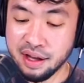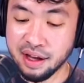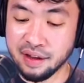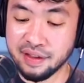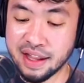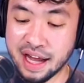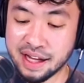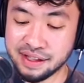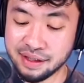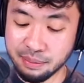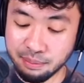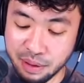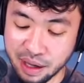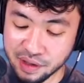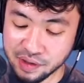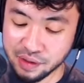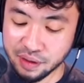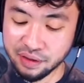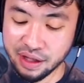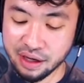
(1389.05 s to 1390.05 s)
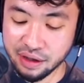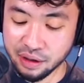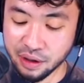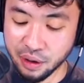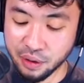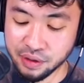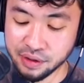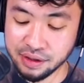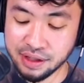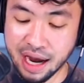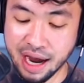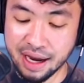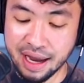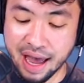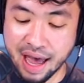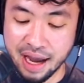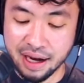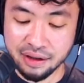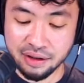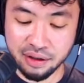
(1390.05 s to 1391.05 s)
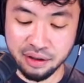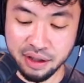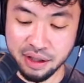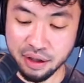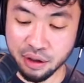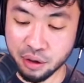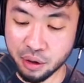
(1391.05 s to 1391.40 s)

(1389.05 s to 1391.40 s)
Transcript: And that's a muscle that goes diagonally